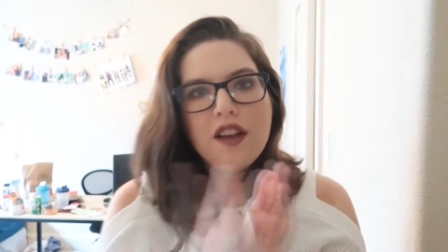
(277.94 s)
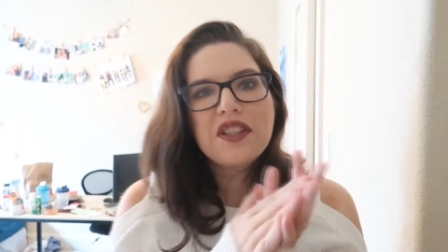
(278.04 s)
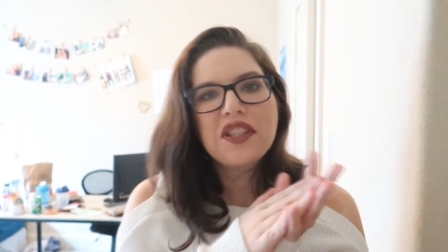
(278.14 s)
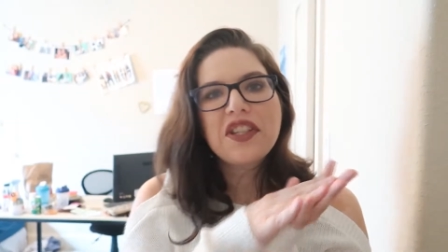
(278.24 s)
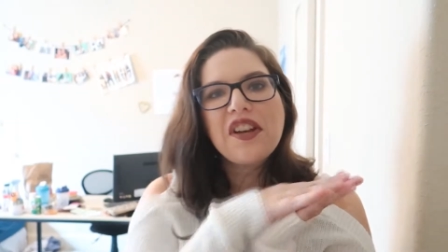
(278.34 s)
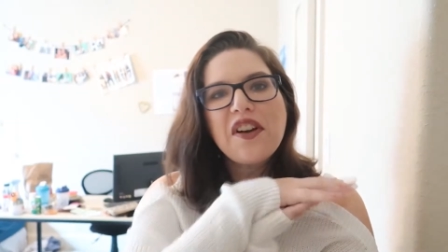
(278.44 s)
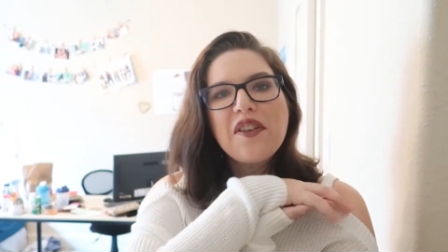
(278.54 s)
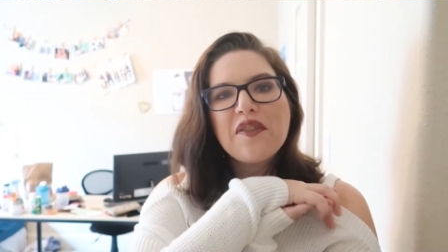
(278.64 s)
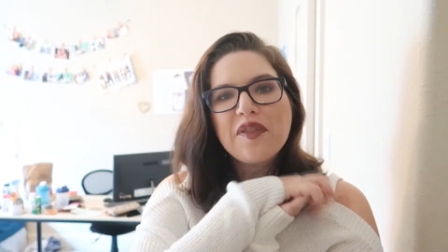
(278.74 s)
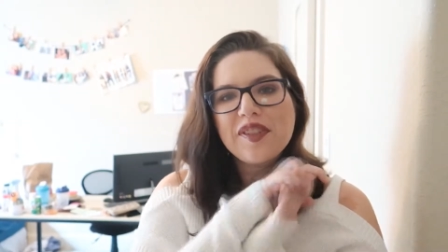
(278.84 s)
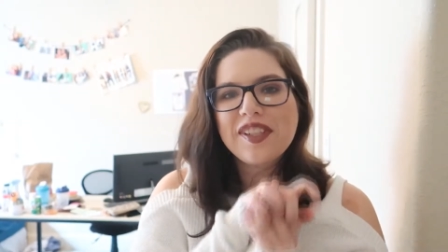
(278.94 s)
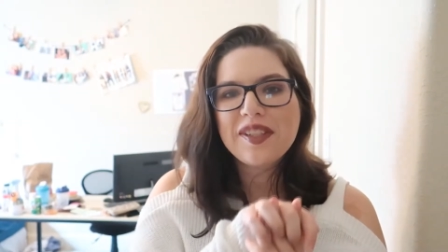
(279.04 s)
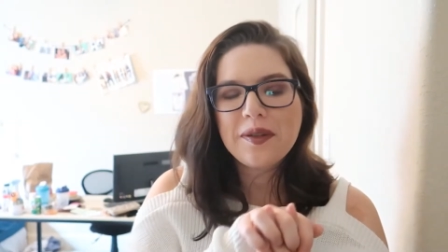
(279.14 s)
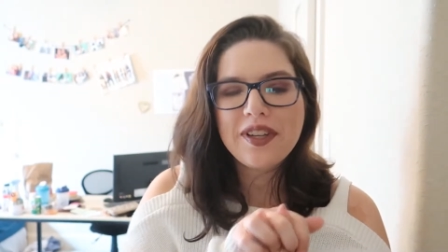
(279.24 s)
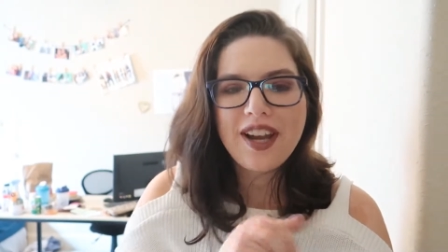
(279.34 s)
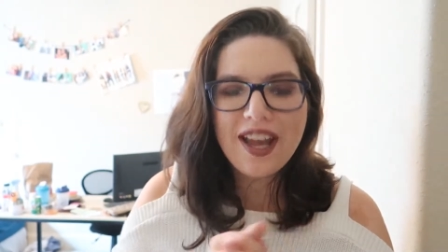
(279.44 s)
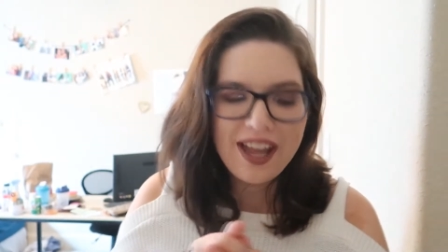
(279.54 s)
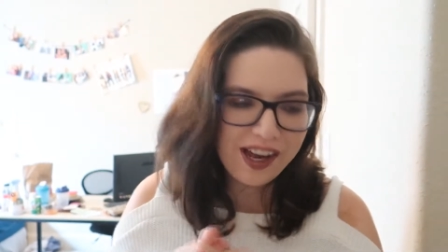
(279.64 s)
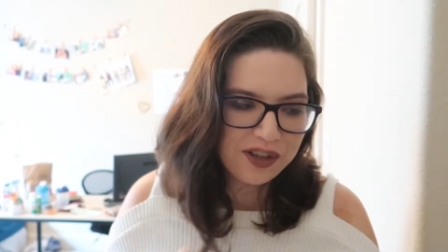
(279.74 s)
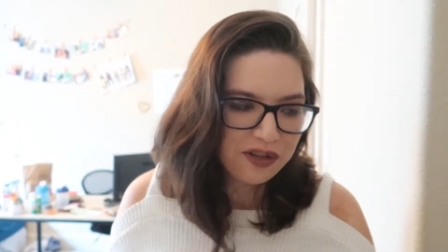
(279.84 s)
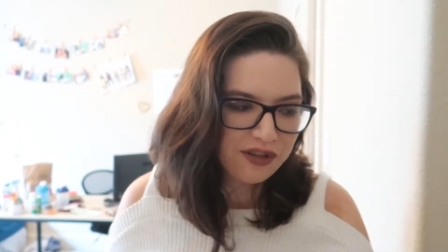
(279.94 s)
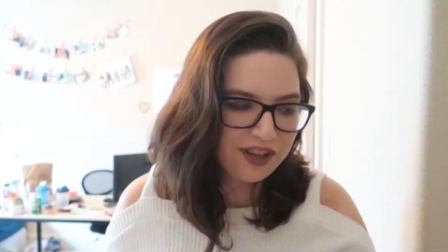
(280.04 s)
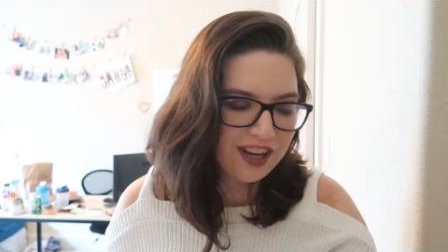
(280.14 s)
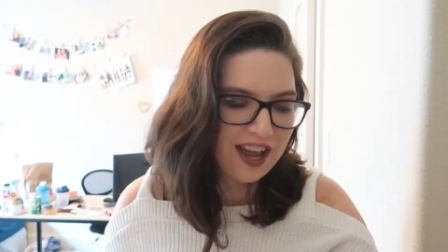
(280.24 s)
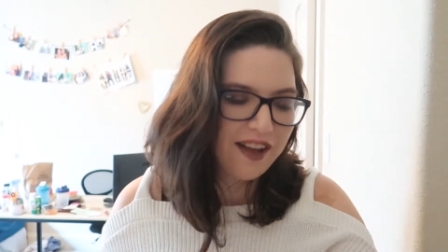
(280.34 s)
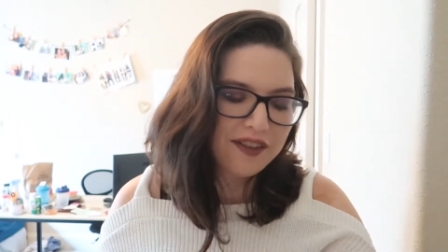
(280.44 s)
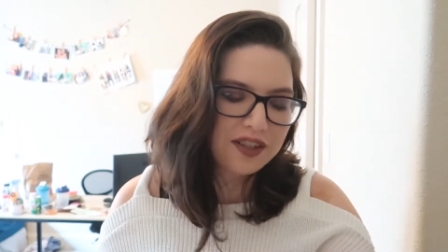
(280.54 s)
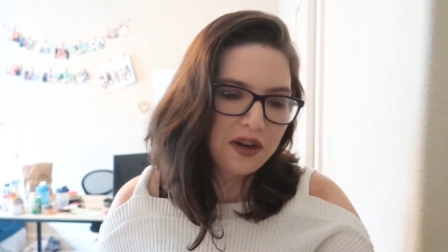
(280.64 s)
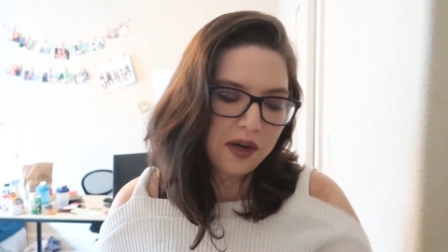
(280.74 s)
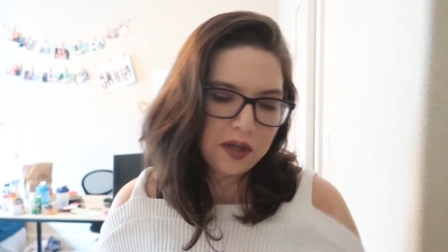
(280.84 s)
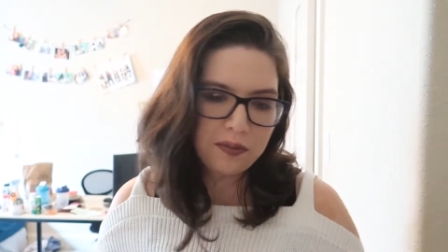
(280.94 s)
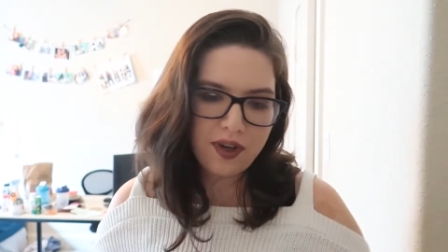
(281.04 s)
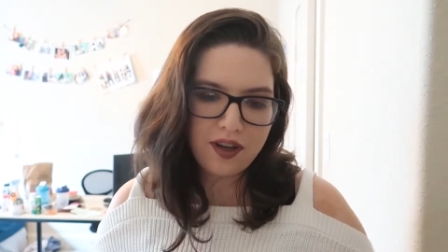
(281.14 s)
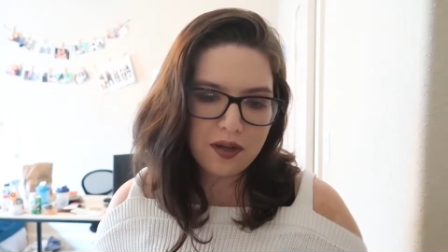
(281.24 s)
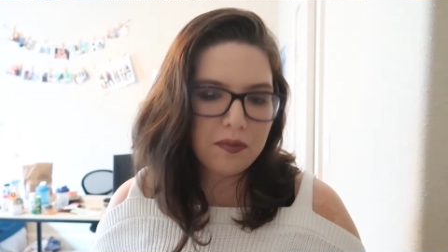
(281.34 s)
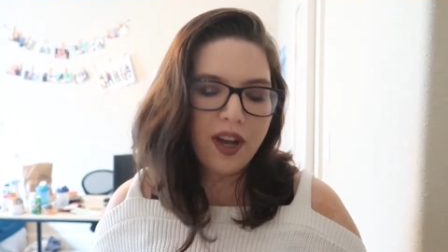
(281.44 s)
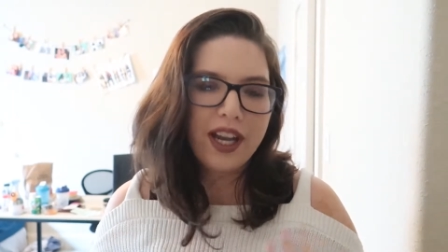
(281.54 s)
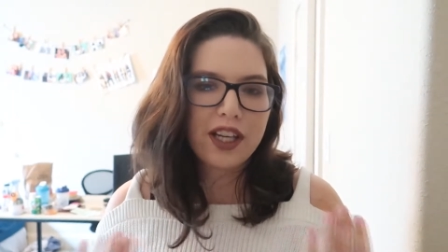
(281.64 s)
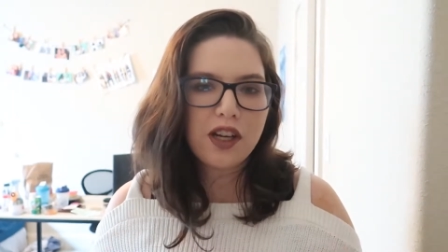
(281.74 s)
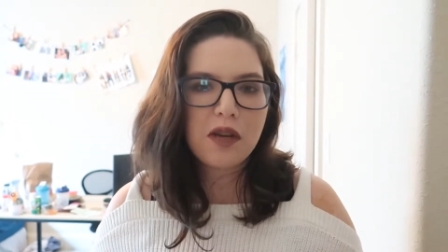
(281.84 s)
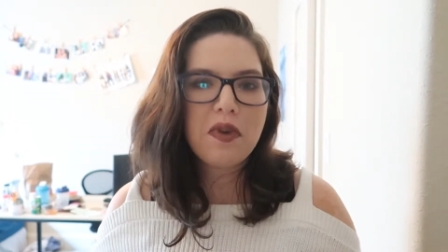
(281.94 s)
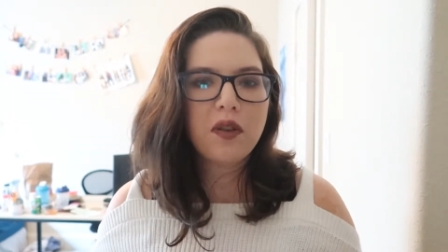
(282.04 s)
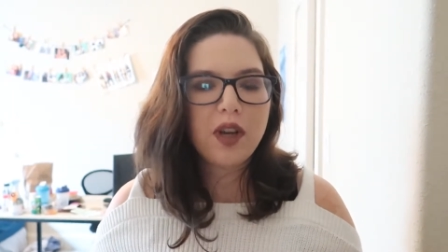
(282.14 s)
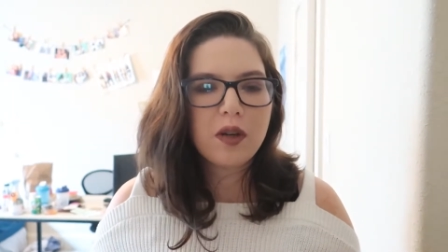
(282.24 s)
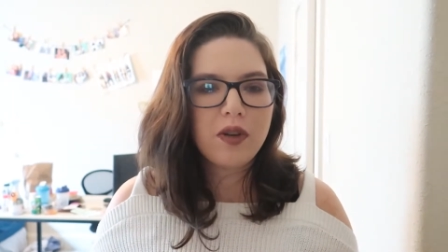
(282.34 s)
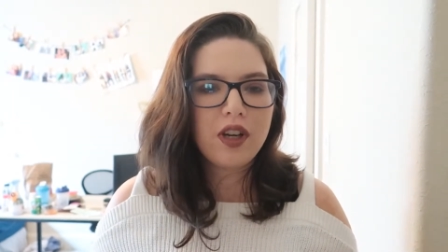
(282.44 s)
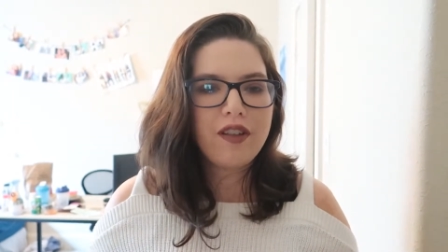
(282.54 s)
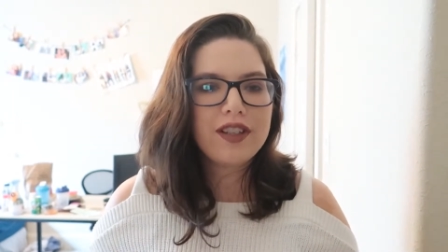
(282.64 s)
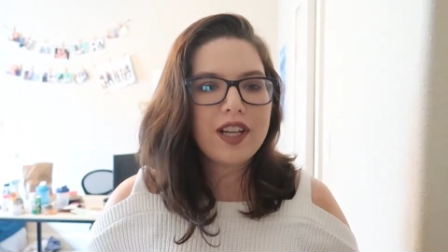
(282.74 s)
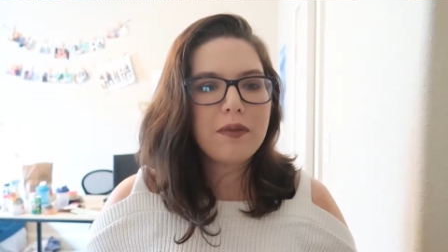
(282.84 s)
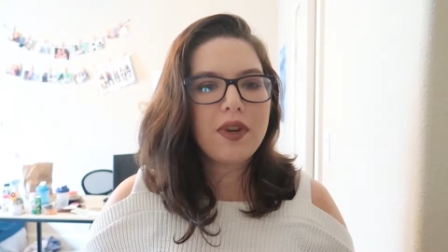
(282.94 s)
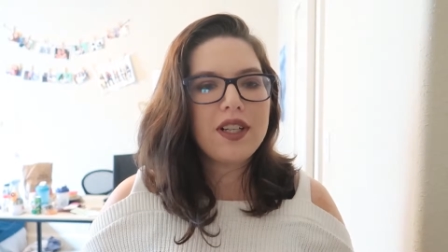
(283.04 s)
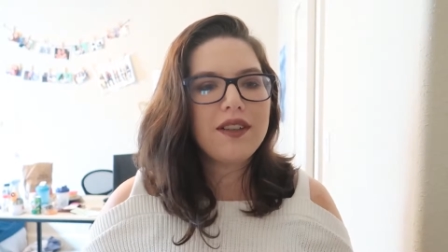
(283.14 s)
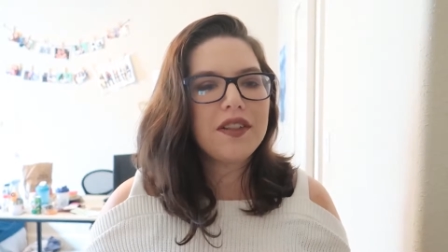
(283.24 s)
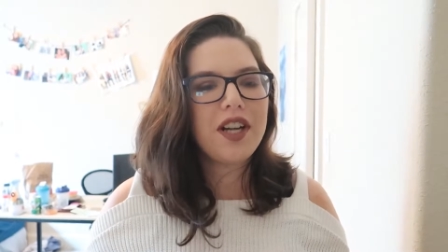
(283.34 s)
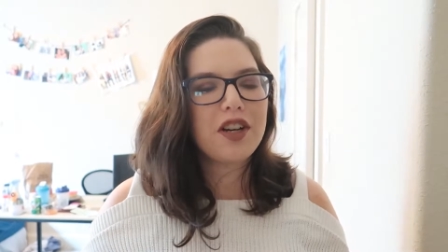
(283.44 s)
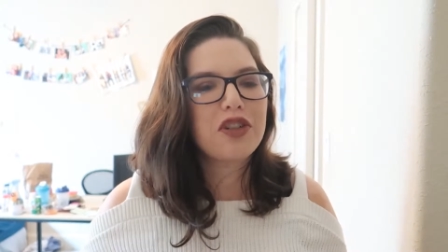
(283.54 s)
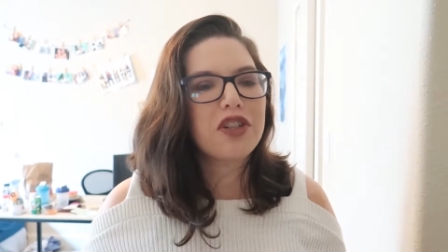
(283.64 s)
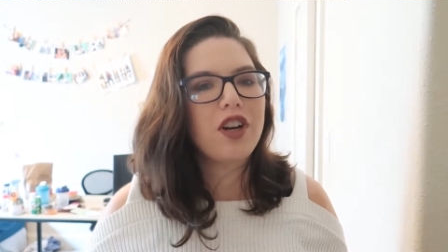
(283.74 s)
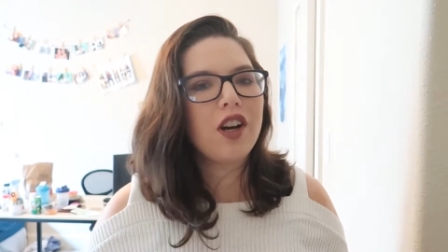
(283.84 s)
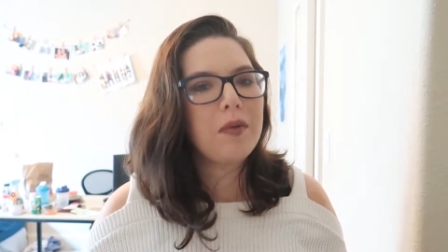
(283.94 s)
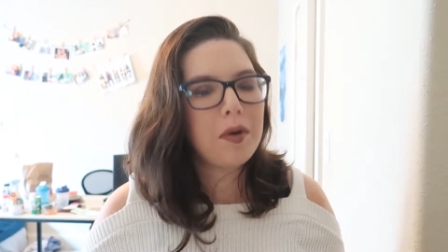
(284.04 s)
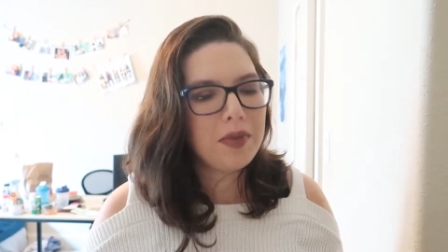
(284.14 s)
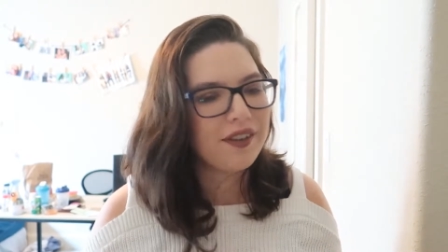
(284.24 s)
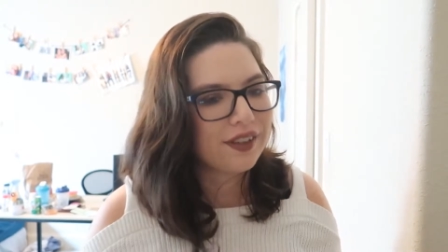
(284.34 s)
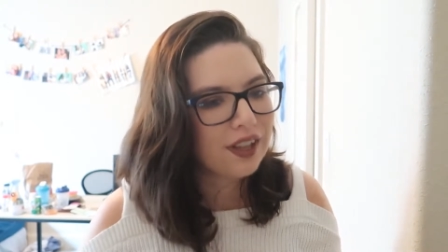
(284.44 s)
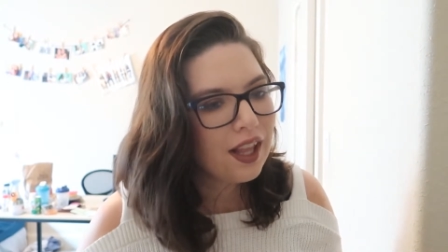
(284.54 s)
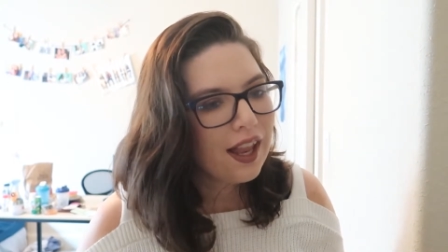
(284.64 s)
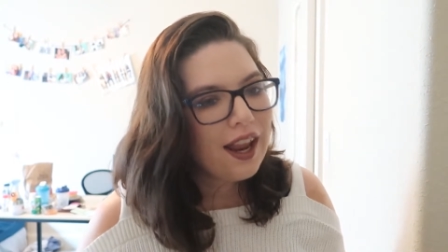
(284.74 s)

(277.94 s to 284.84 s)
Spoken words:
So for this one, I actually haven't talked about him. Like, I talk about Red Queen all the time, but I never actually talk about Maven.